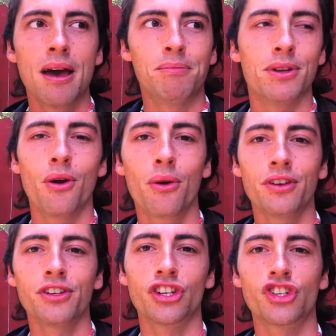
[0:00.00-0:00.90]
But know that
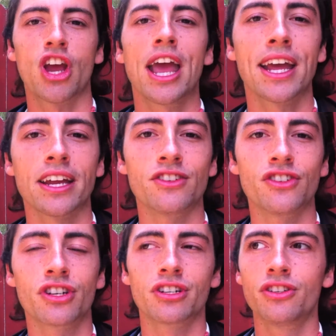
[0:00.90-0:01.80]
you can change.
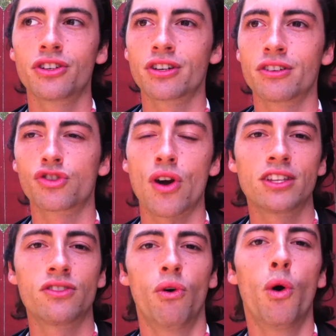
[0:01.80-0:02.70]
You can
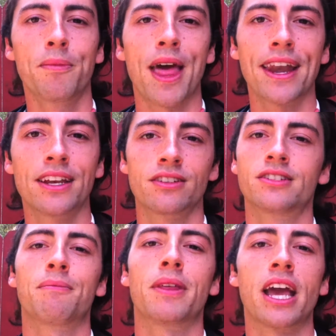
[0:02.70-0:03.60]
transform that into
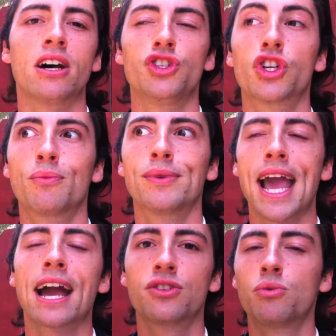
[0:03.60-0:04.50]
something else. You can
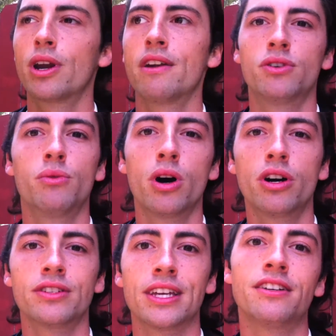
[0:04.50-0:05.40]
react to whatever it
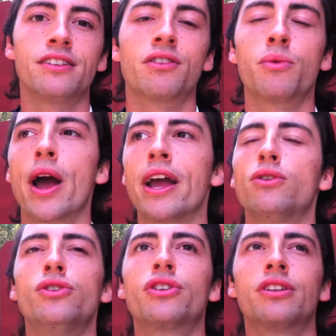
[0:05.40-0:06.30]
was in a different way, or
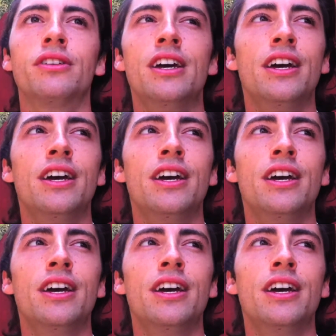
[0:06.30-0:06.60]
you can